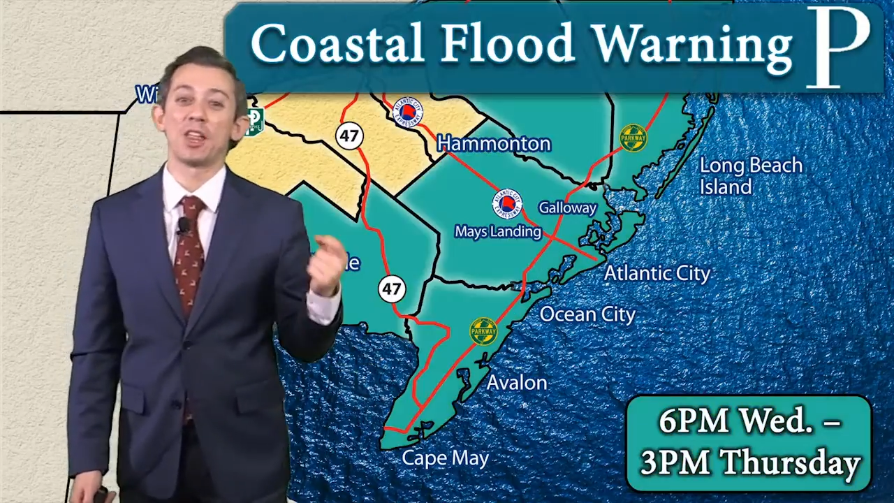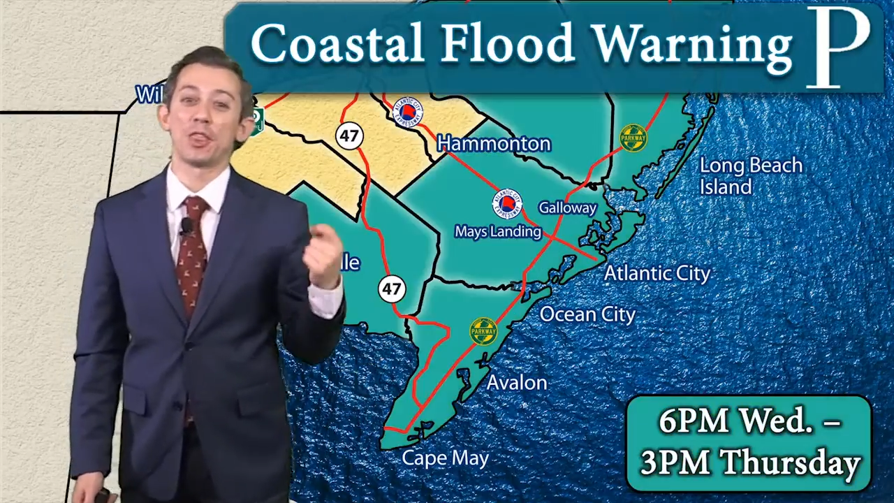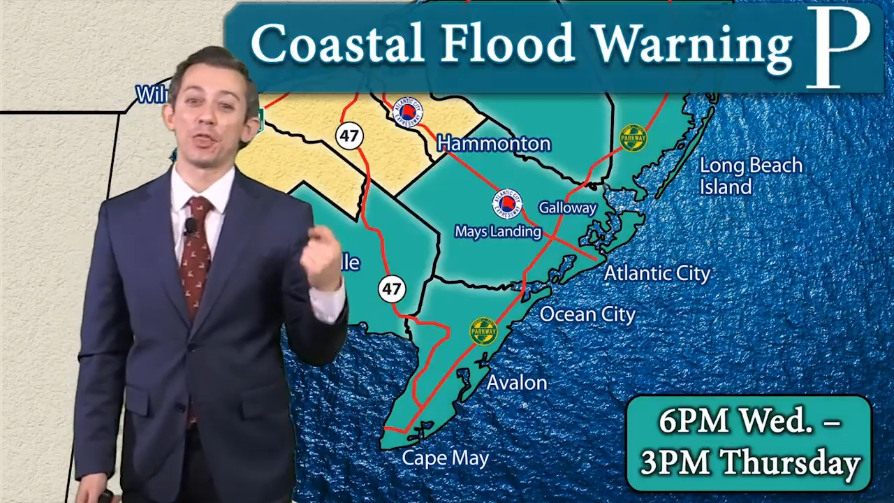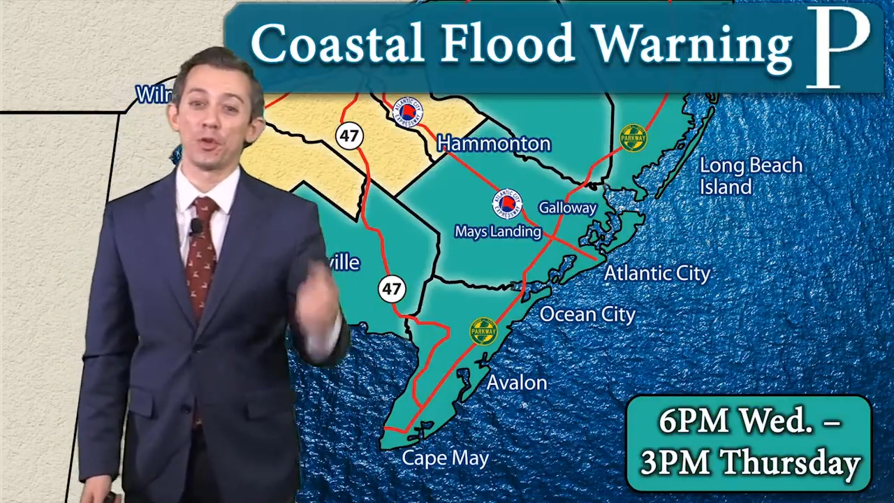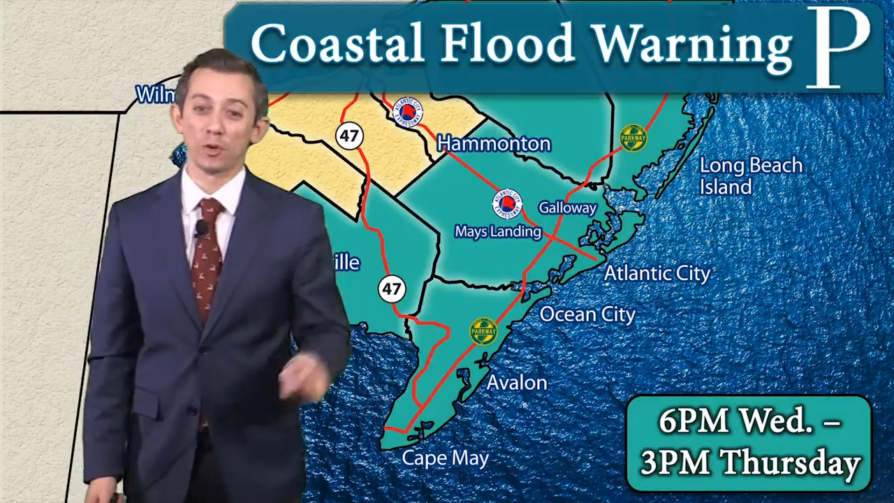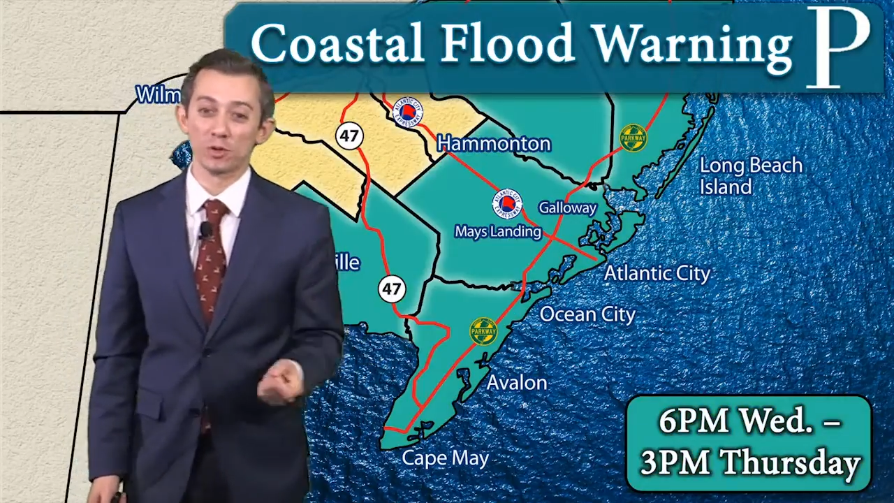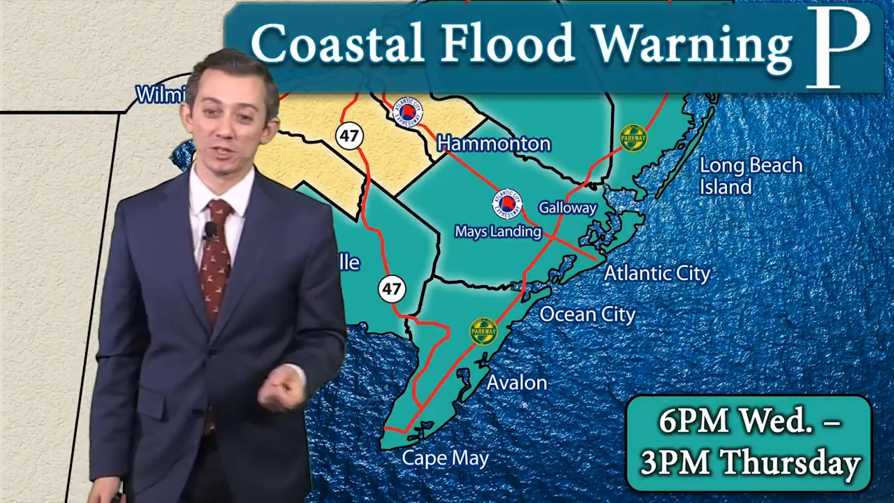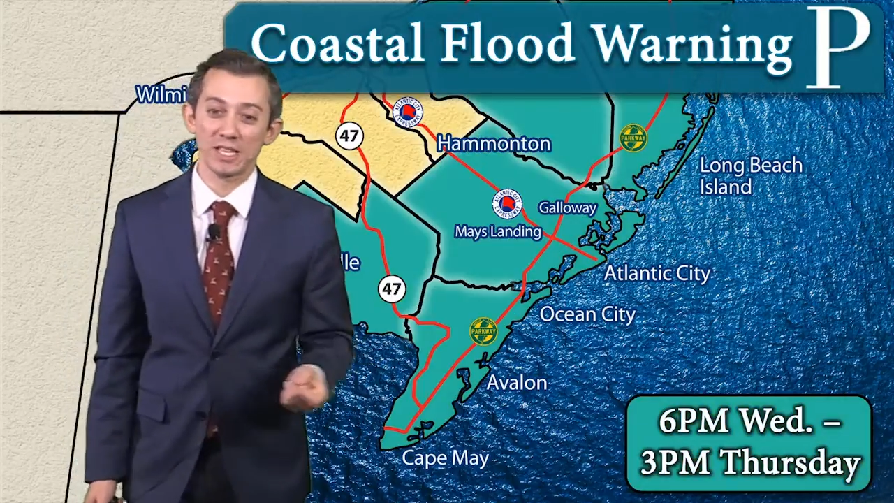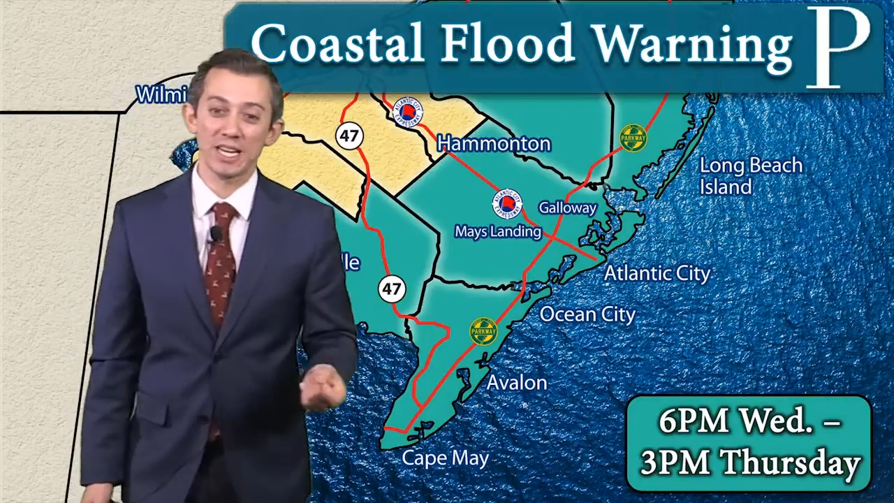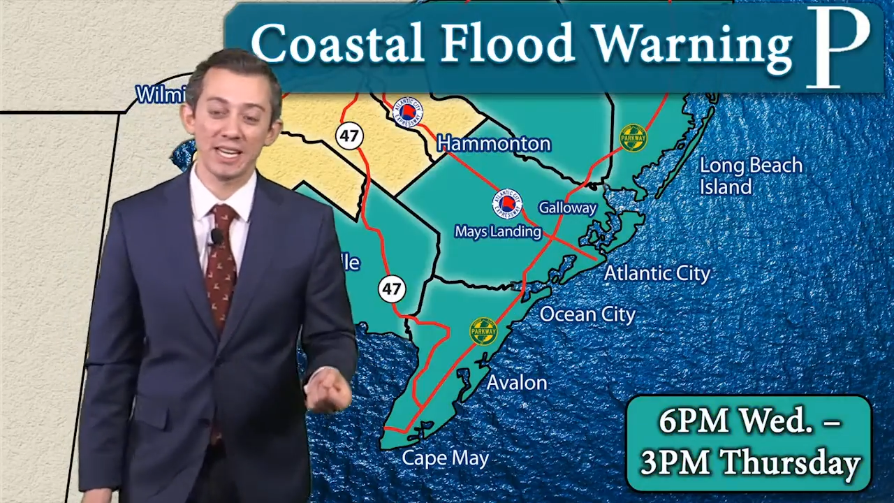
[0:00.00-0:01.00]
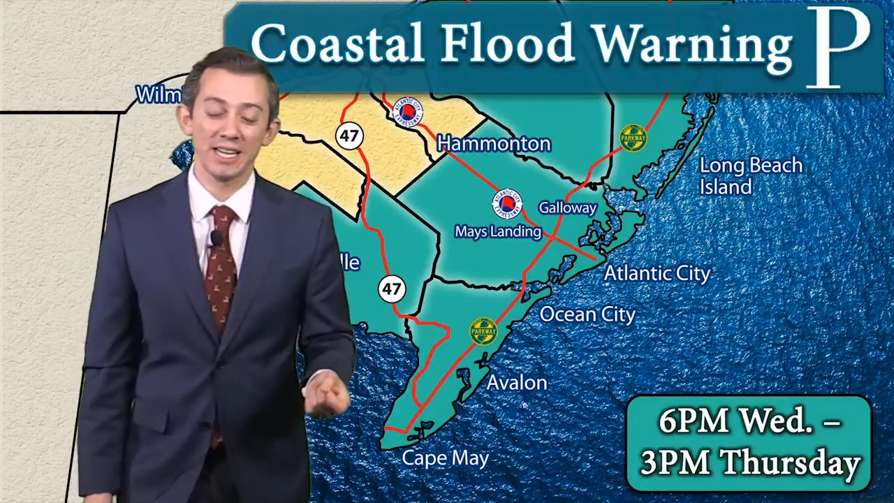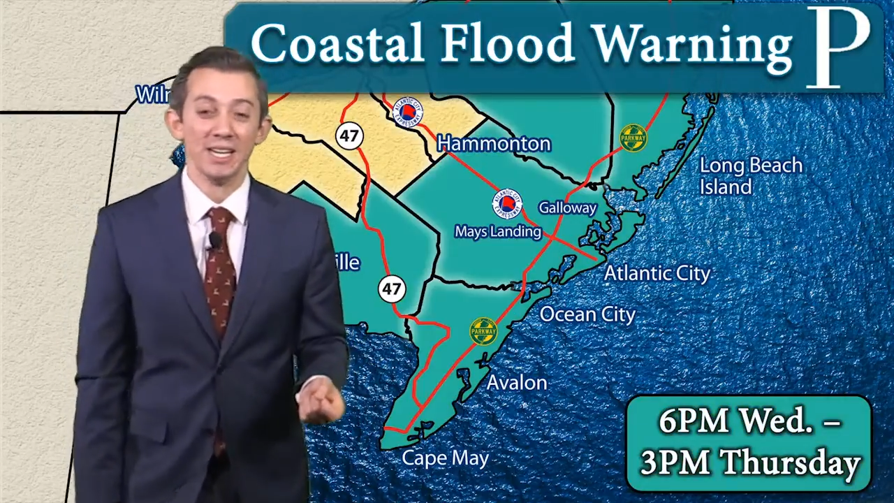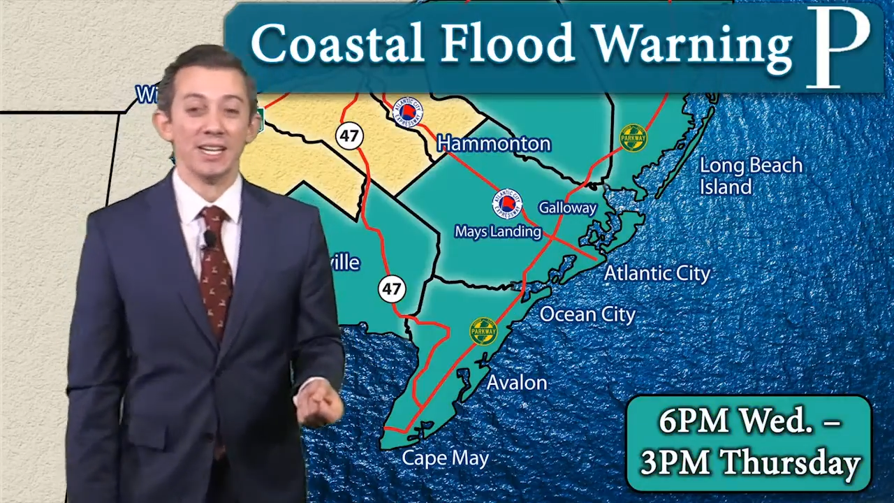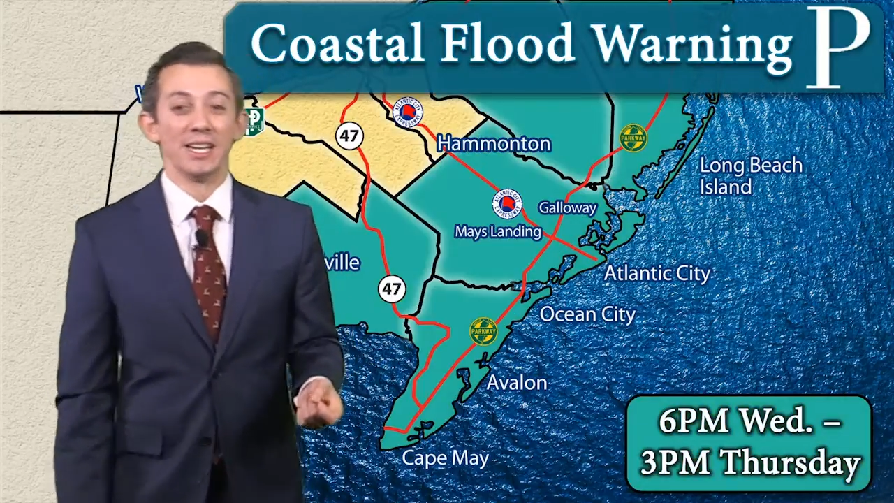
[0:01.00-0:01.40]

on Thursday.